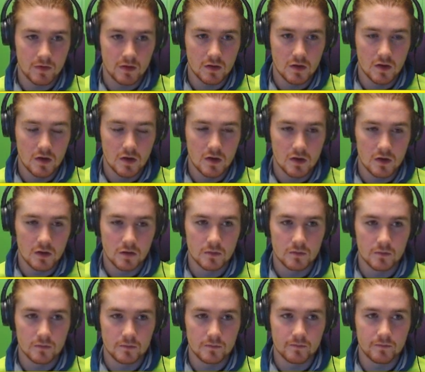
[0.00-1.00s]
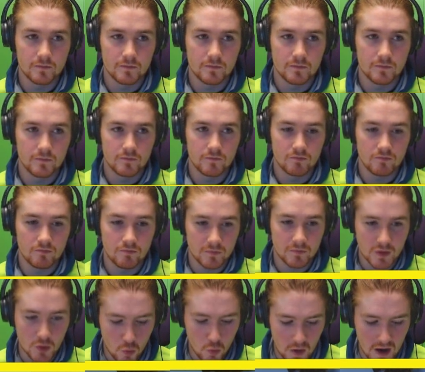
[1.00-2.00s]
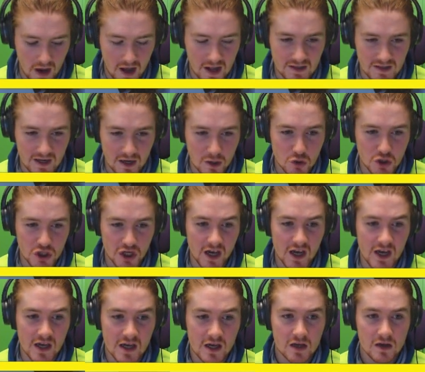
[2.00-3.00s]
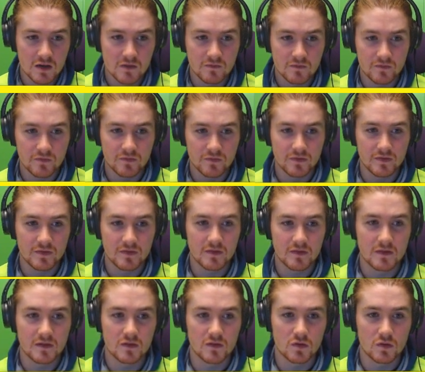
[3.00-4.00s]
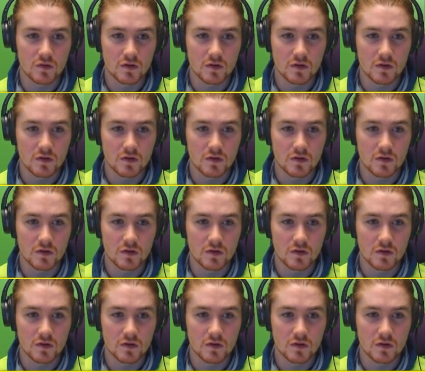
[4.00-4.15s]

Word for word: Oh, you I'm just... opening the door. Go on, Doji. Go on, Doji.